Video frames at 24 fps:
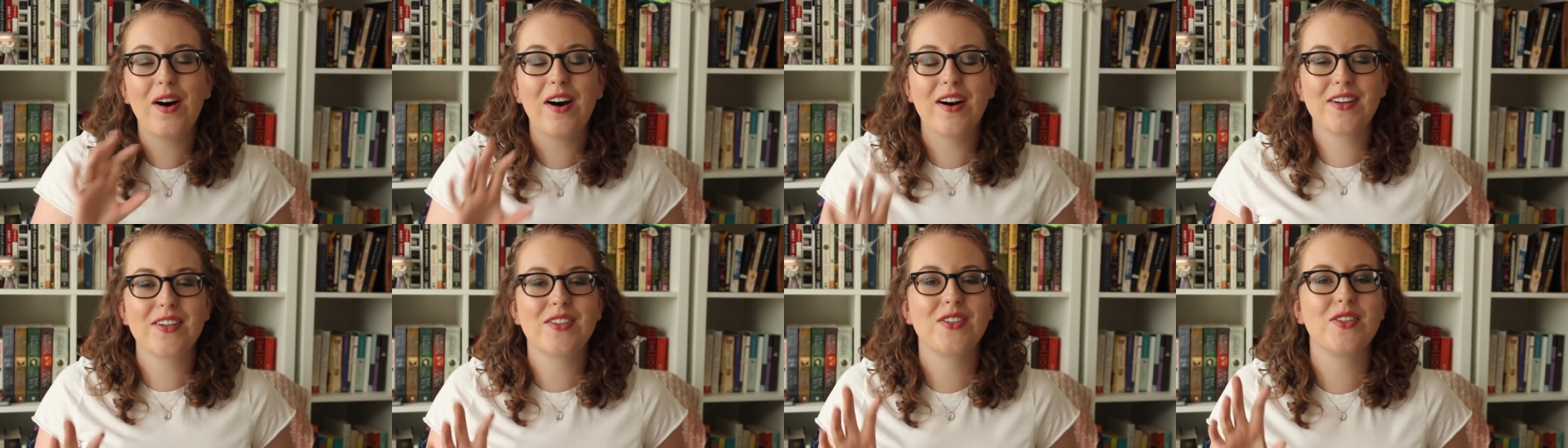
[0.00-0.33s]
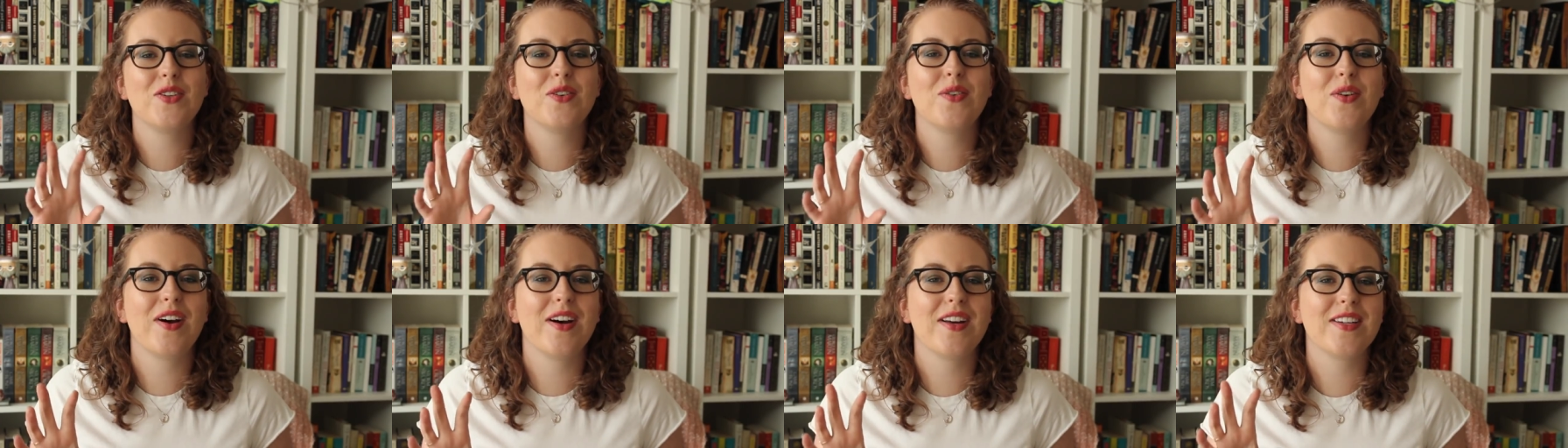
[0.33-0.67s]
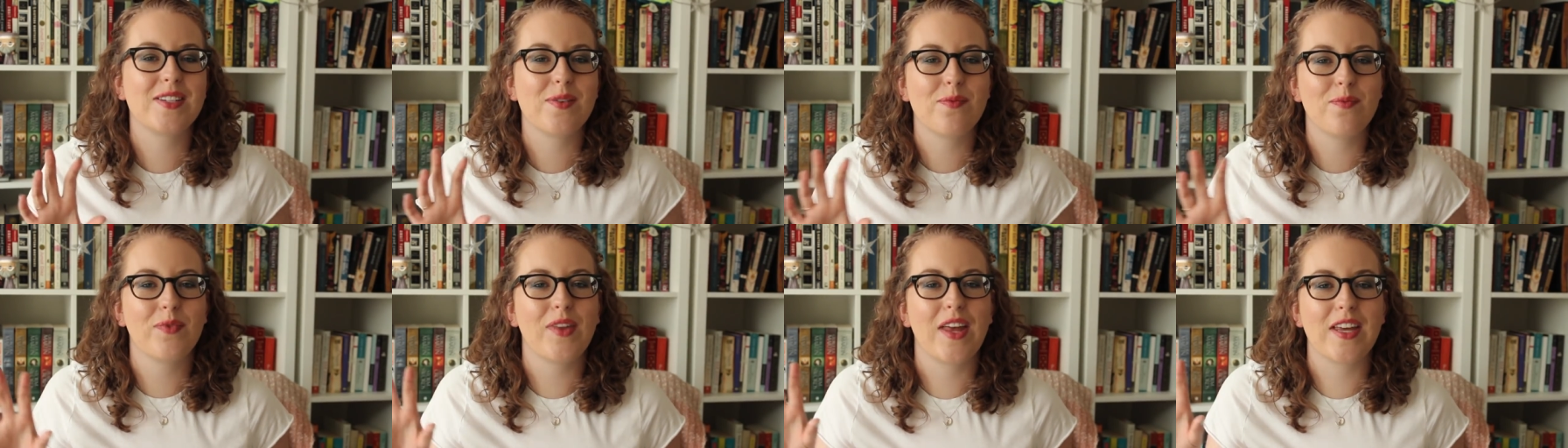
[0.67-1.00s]
on to uh,
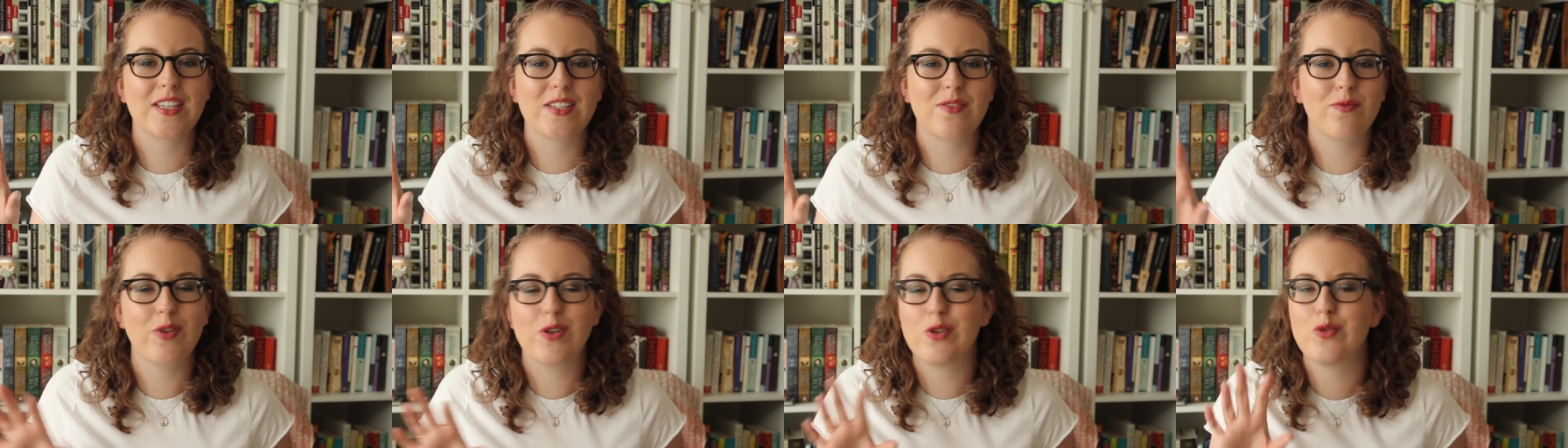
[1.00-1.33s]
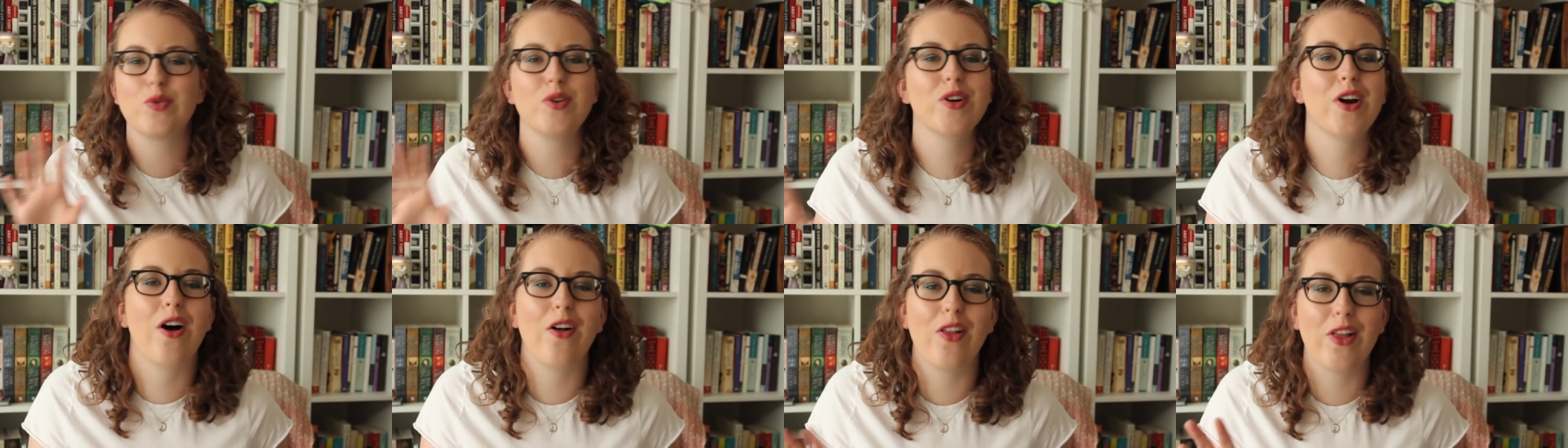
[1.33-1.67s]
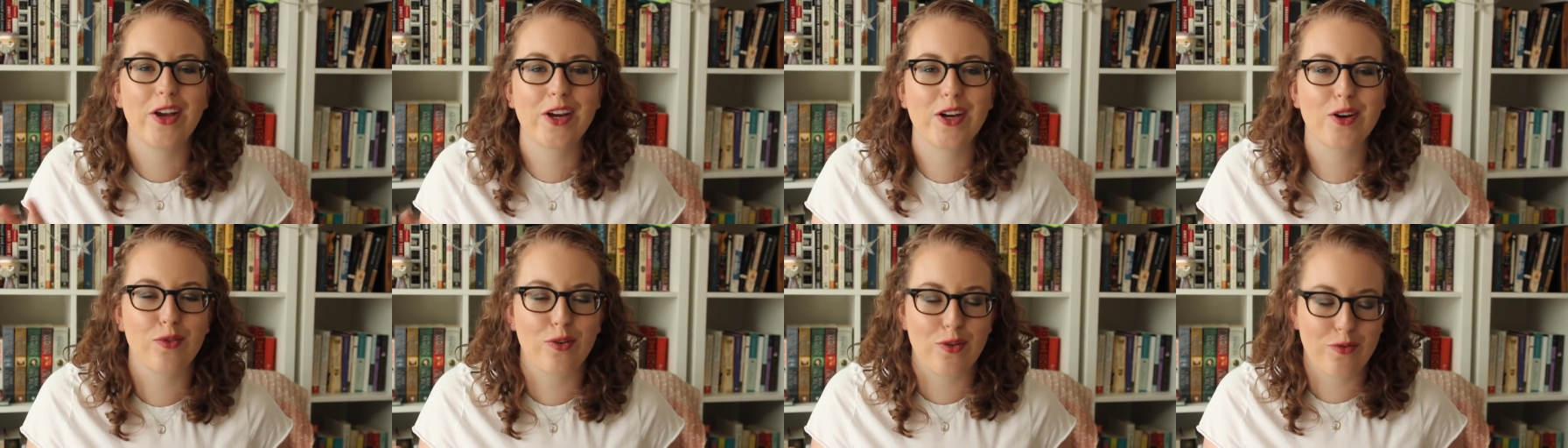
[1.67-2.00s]
some less
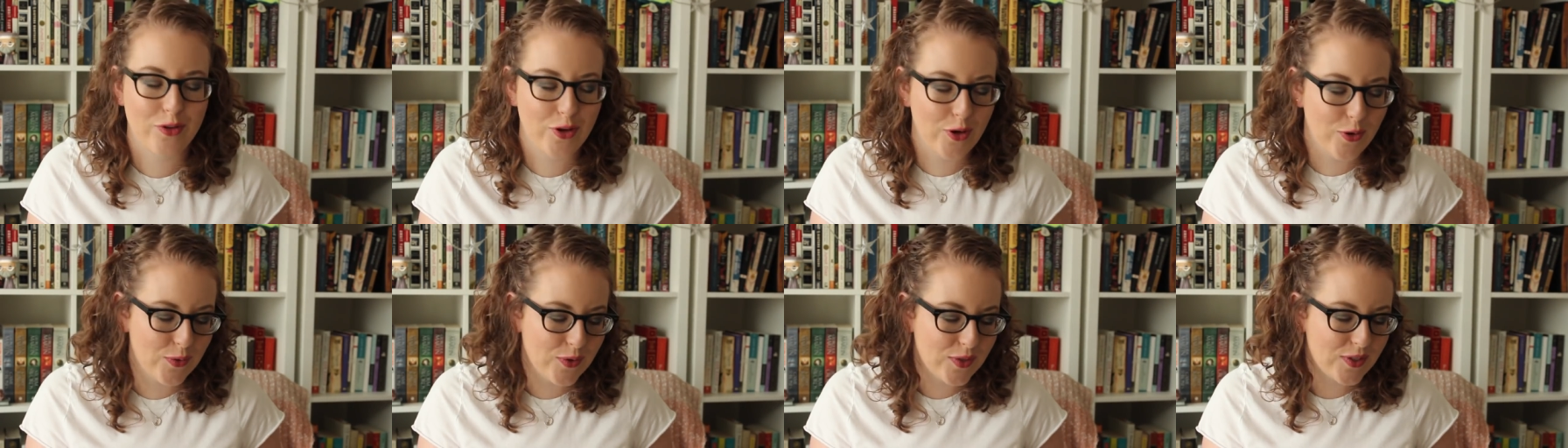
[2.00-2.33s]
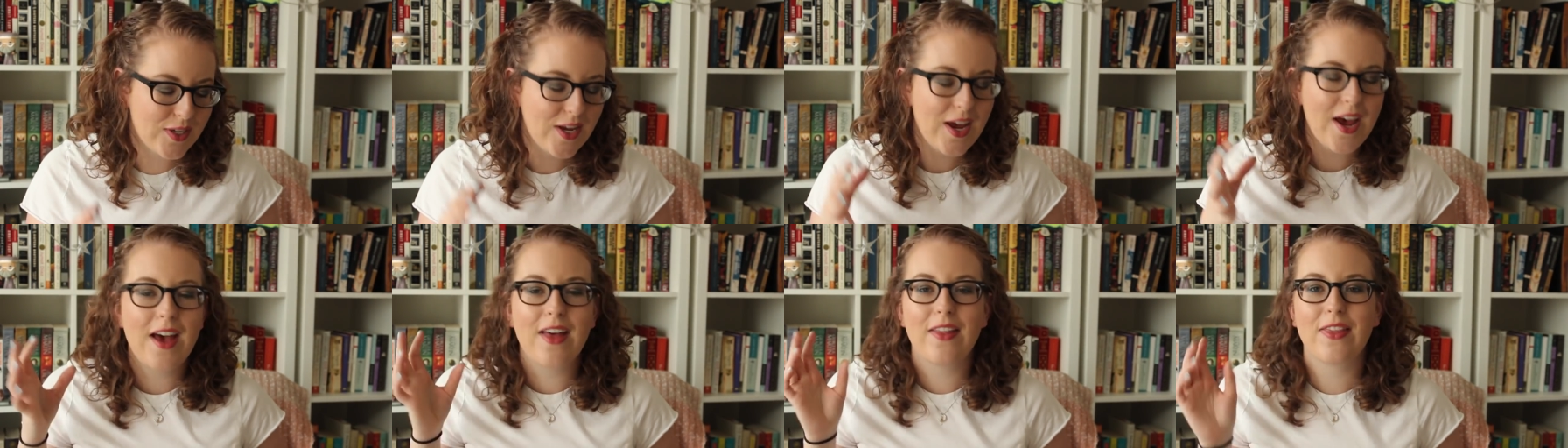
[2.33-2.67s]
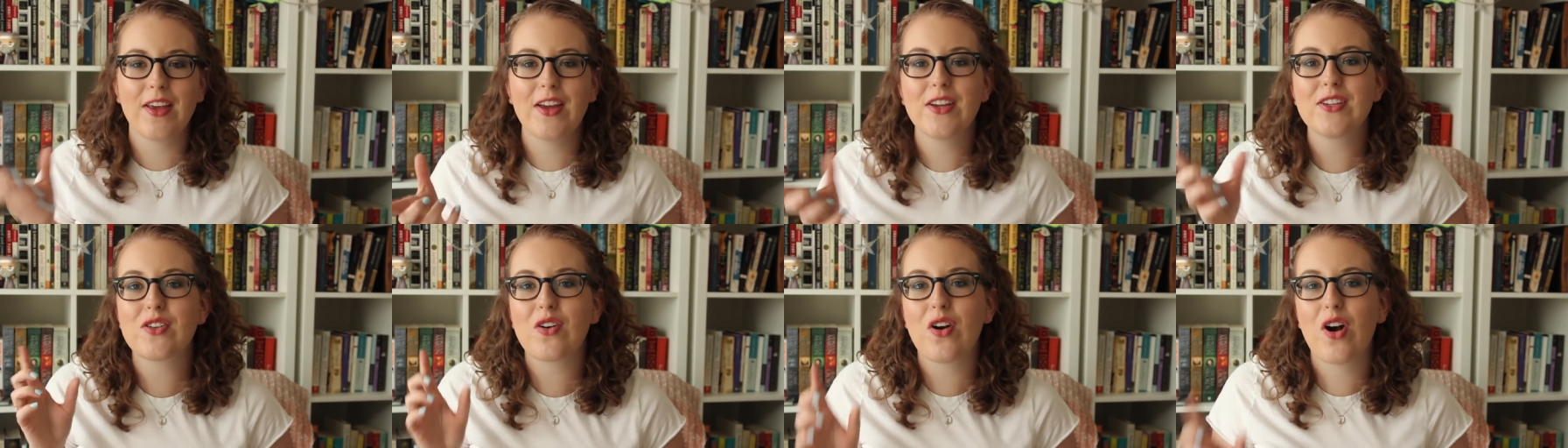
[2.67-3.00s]
vitriolic reviews.
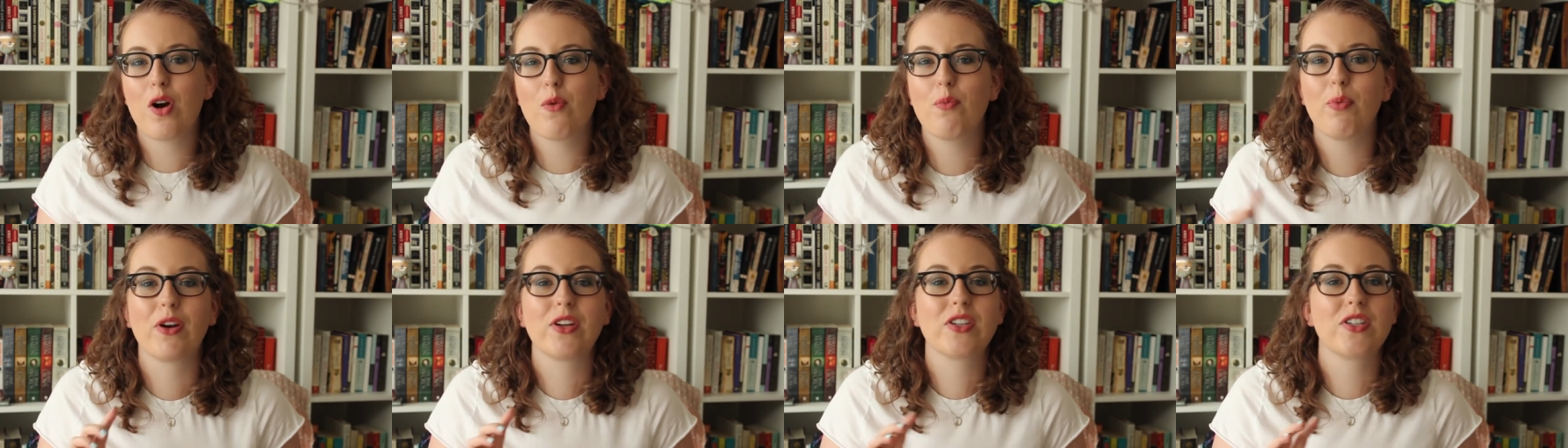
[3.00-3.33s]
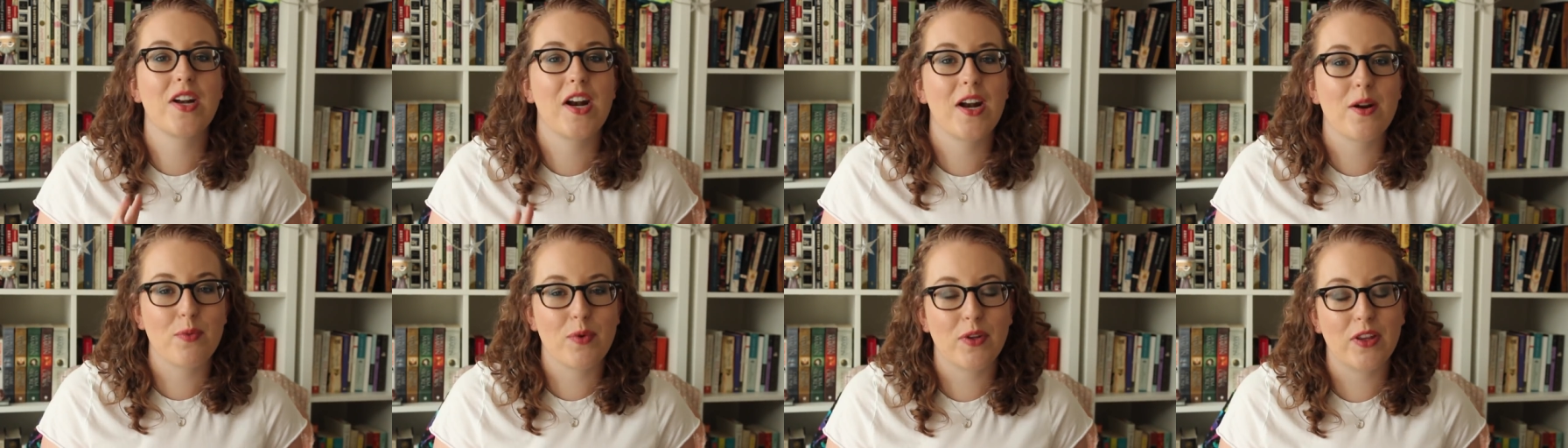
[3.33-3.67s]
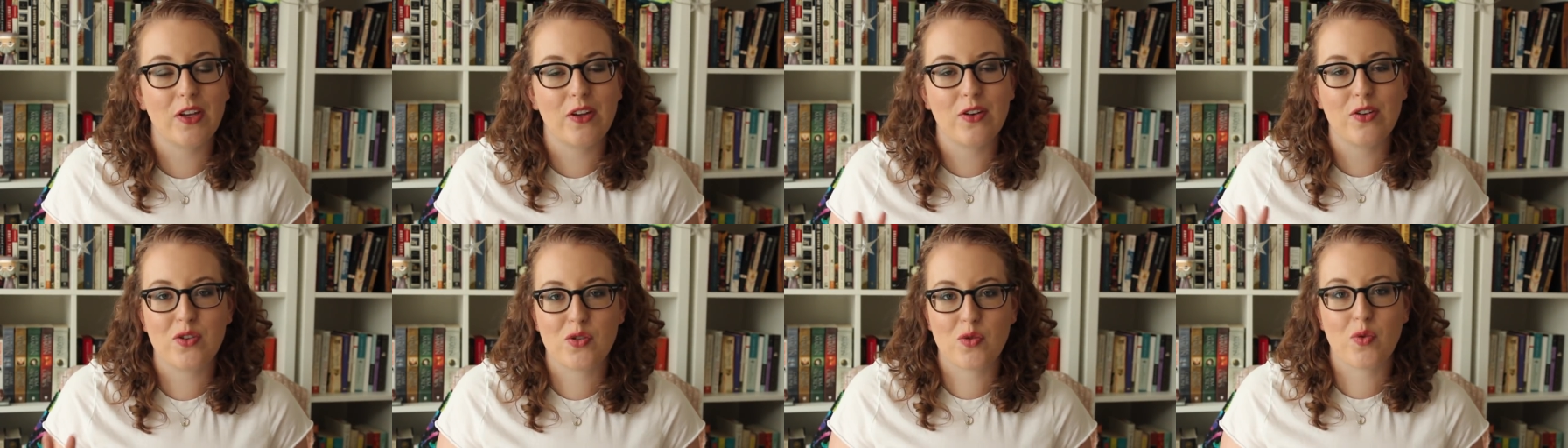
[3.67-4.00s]
These are all books that I
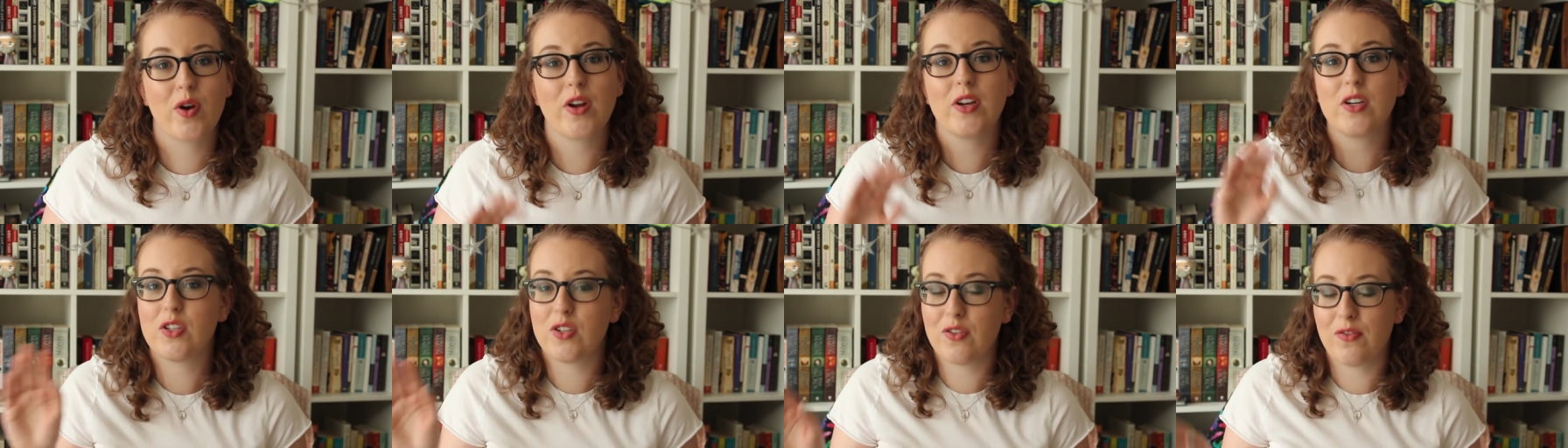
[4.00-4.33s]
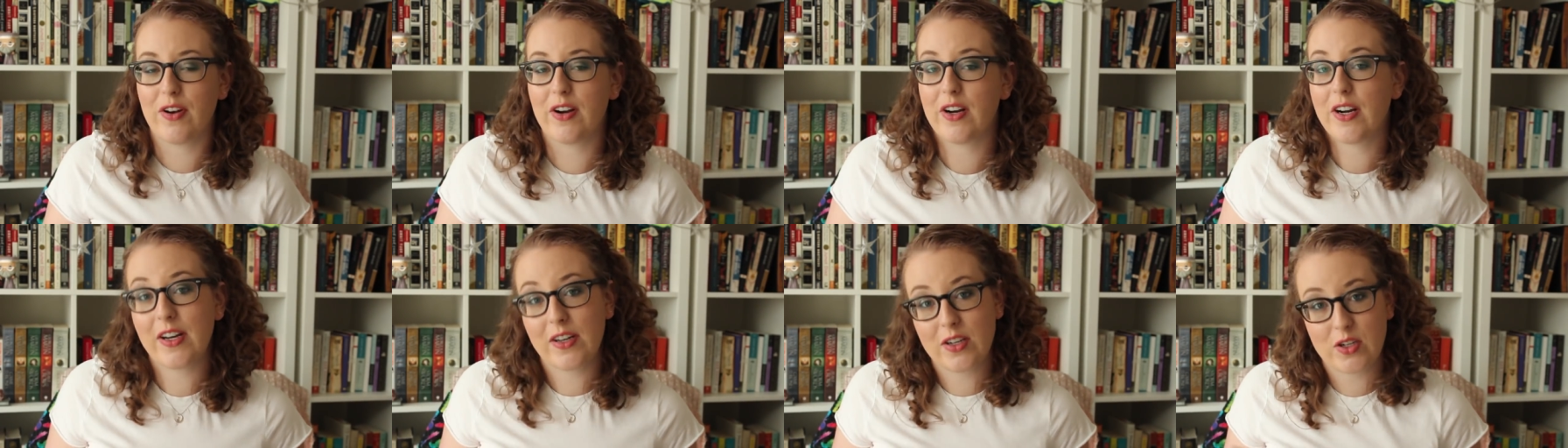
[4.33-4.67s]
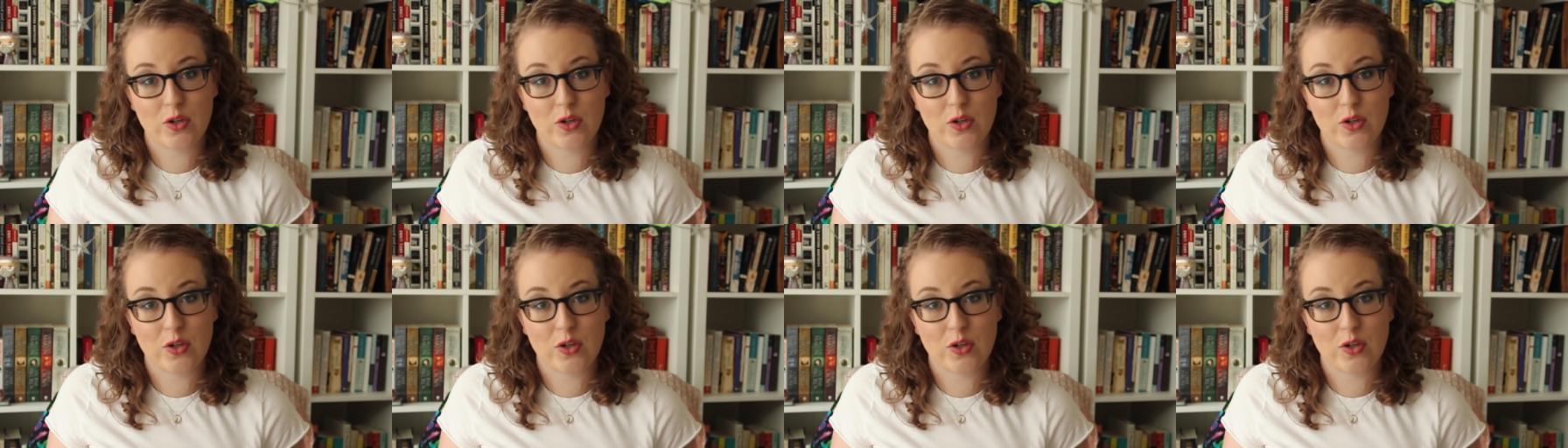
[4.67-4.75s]
really enjoyed to varying